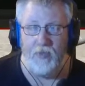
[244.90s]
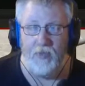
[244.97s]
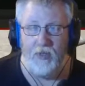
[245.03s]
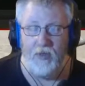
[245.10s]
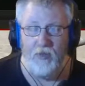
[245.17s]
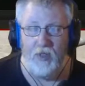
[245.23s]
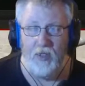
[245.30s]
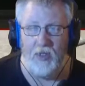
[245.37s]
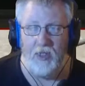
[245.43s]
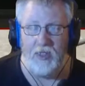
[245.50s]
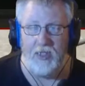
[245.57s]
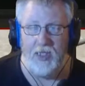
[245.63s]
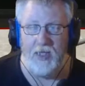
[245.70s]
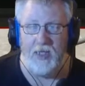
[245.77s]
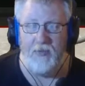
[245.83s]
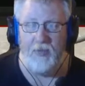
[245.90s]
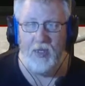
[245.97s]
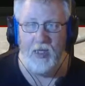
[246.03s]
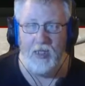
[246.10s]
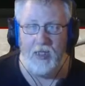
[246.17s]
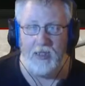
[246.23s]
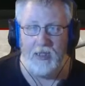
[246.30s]
well, this game
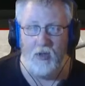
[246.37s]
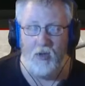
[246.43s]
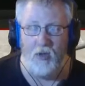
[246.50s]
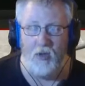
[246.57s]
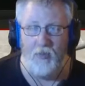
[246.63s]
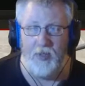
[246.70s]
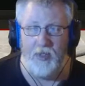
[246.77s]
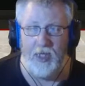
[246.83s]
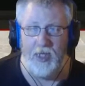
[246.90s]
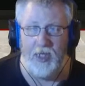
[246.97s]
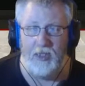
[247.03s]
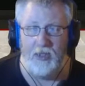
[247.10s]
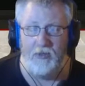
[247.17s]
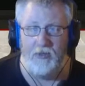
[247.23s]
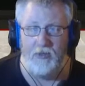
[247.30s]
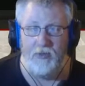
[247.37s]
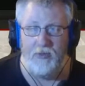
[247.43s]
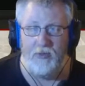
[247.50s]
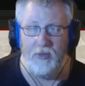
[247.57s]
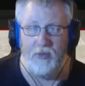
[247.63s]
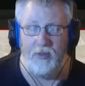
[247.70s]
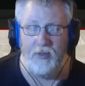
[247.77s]
has a lot of potential.
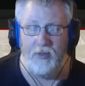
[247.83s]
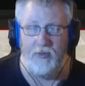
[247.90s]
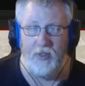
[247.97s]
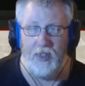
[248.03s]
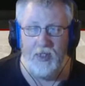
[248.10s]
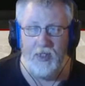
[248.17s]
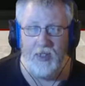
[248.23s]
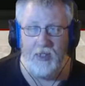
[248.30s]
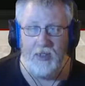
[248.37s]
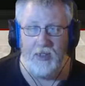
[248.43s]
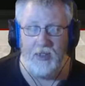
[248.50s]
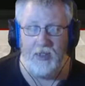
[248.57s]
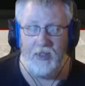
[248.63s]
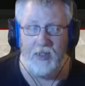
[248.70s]
It really does.